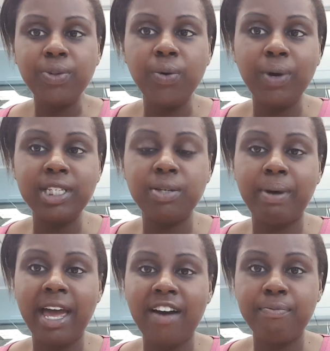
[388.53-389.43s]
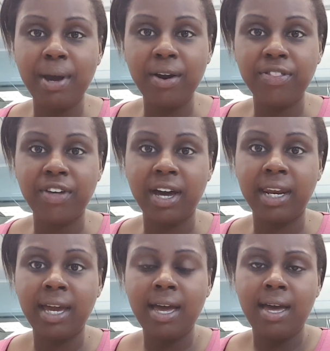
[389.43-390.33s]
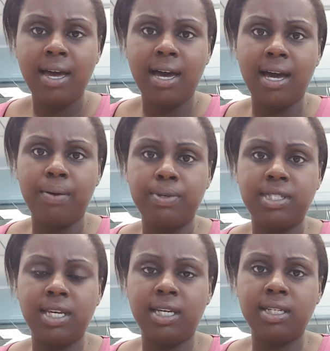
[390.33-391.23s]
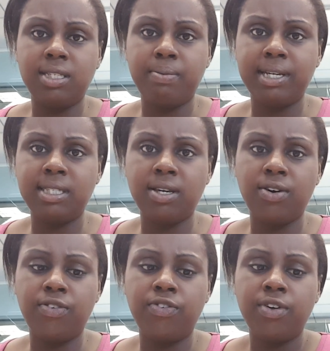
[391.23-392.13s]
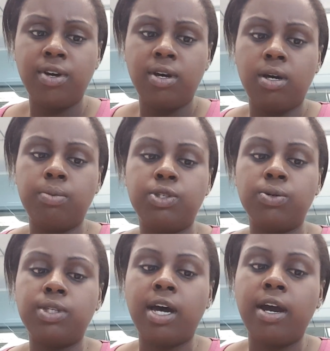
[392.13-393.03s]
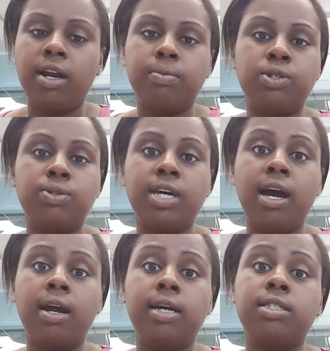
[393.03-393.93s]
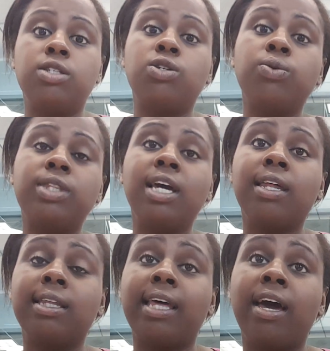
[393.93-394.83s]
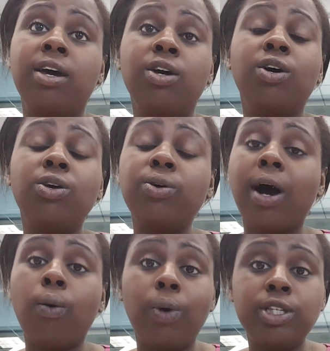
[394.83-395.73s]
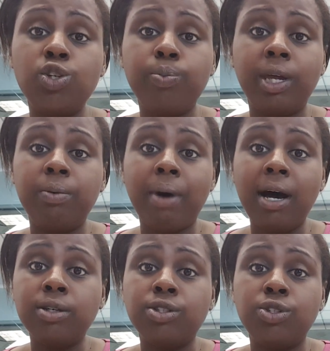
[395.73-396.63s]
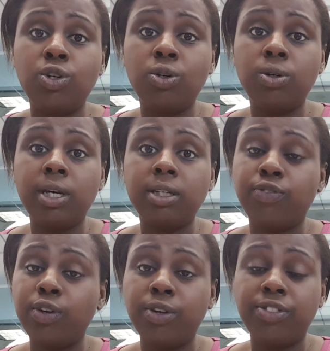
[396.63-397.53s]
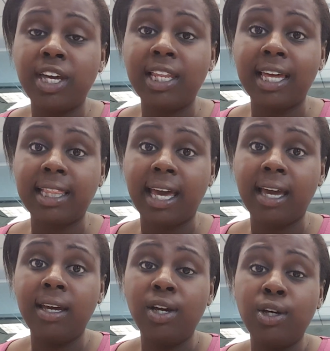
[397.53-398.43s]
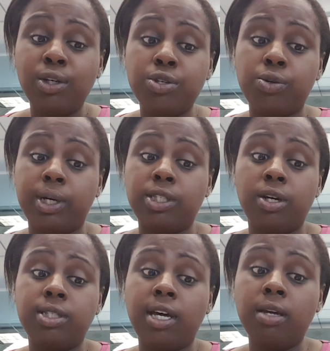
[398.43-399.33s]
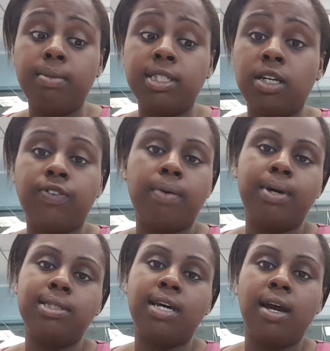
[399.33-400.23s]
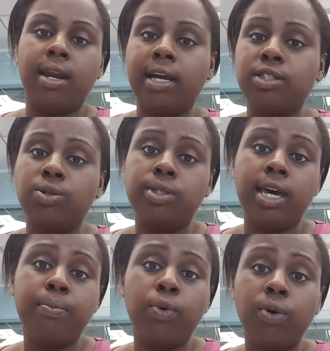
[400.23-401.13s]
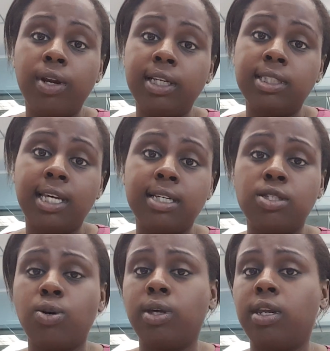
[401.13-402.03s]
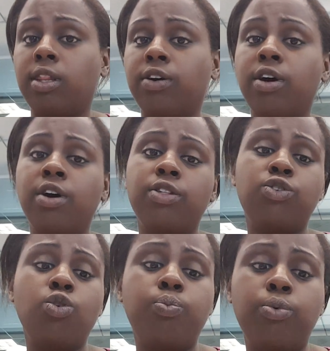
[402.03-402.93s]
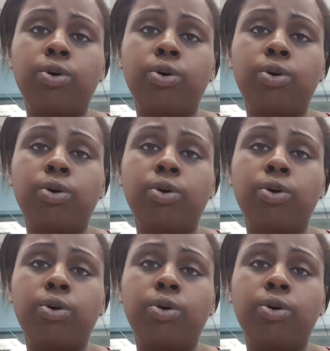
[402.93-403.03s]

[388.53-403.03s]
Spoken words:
when I did my half marathon, I was thinking to myself, I'm so tired, I'm so tired. And I said, don't think like that. You got way too many miles to do for you to think like that. So I started telling myself, I'm not tired. I could do 10 more of these things. It's only another 2,